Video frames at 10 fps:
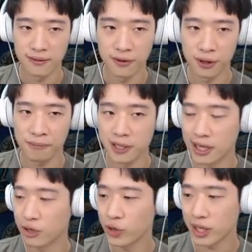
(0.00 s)

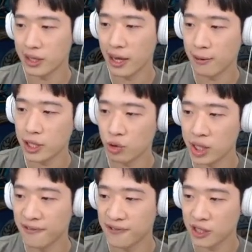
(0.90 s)
40% crit damage
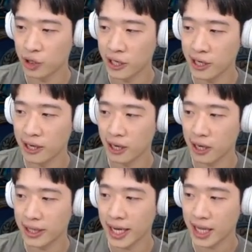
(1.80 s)
with 3
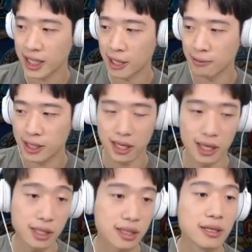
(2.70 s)
attack
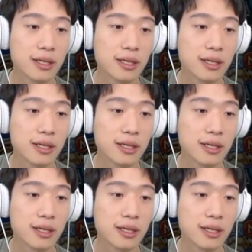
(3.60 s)
substats.